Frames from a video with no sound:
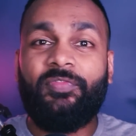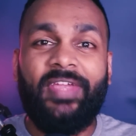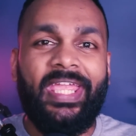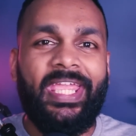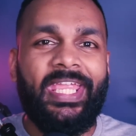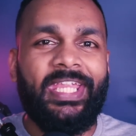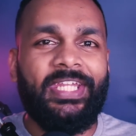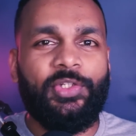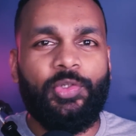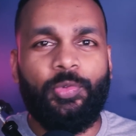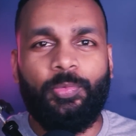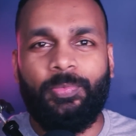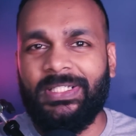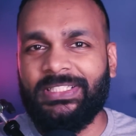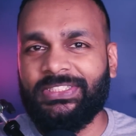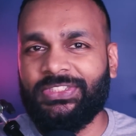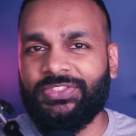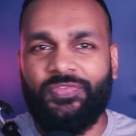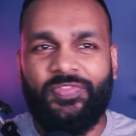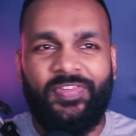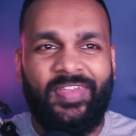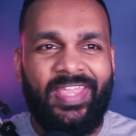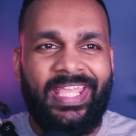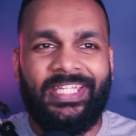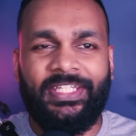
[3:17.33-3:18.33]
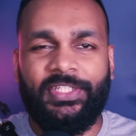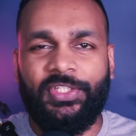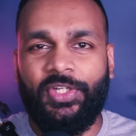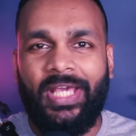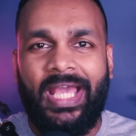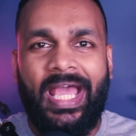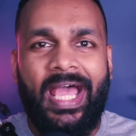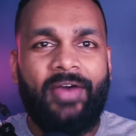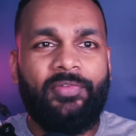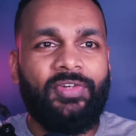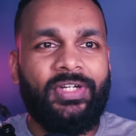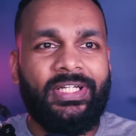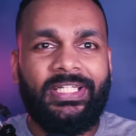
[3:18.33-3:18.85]
way too much faith to
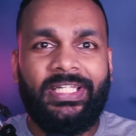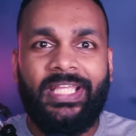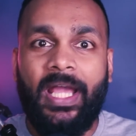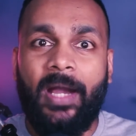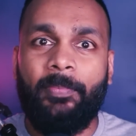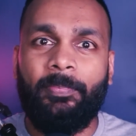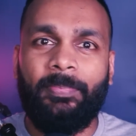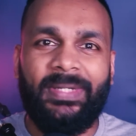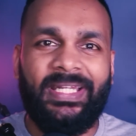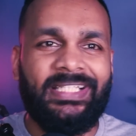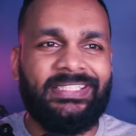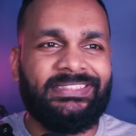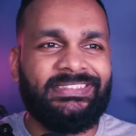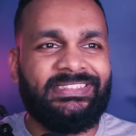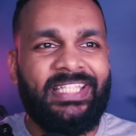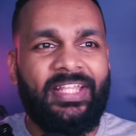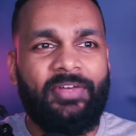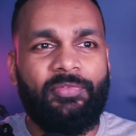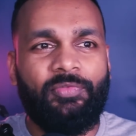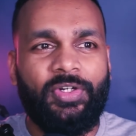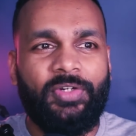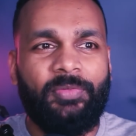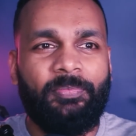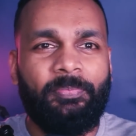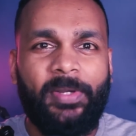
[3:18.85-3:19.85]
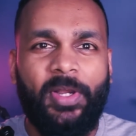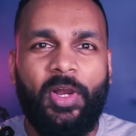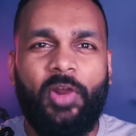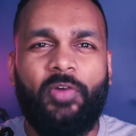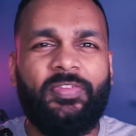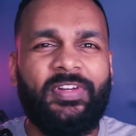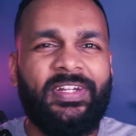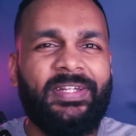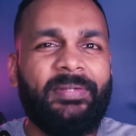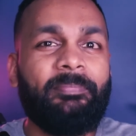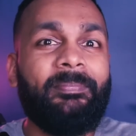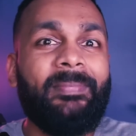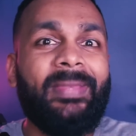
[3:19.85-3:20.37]
have on companies that would
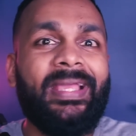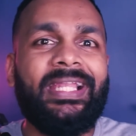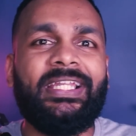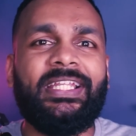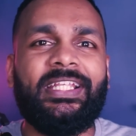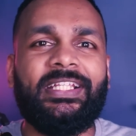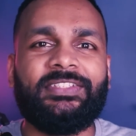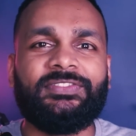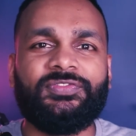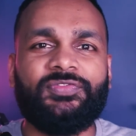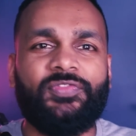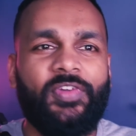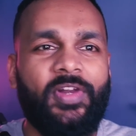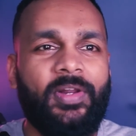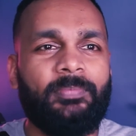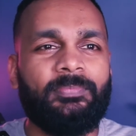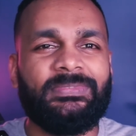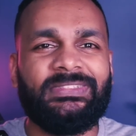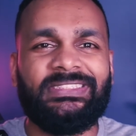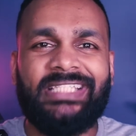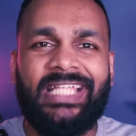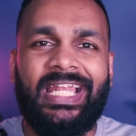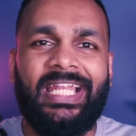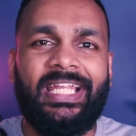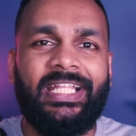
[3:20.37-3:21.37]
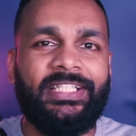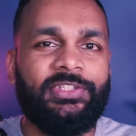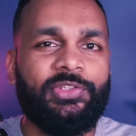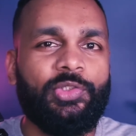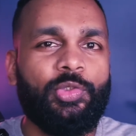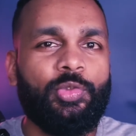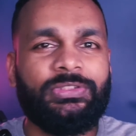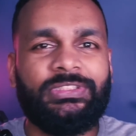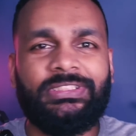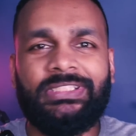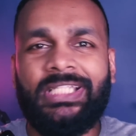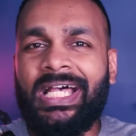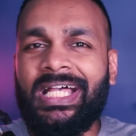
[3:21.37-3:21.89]
profit millions from selling
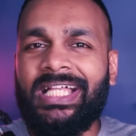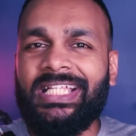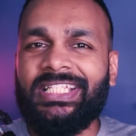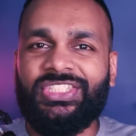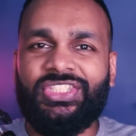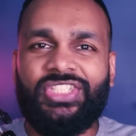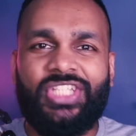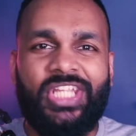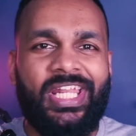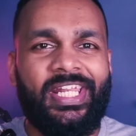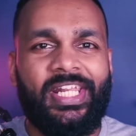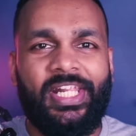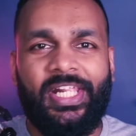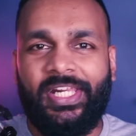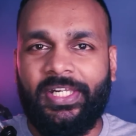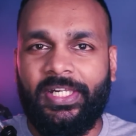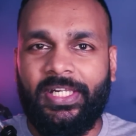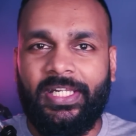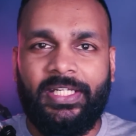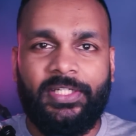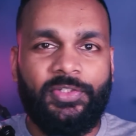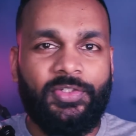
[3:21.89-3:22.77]
those generic